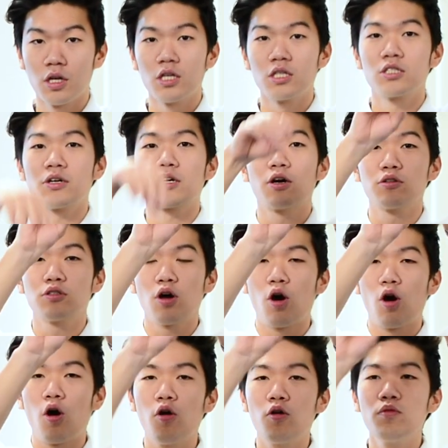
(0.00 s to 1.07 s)
So he goes
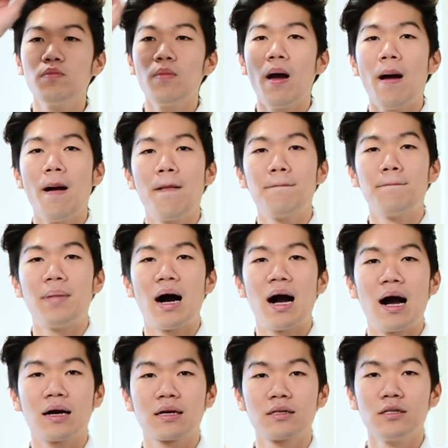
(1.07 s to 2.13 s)
home,
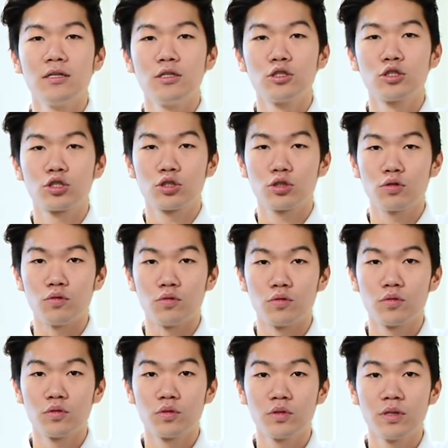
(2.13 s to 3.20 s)
park, school.
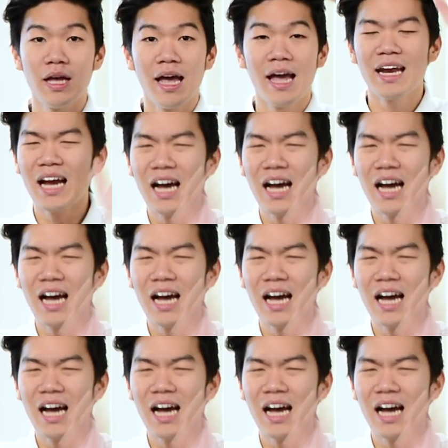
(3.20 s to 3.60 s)
And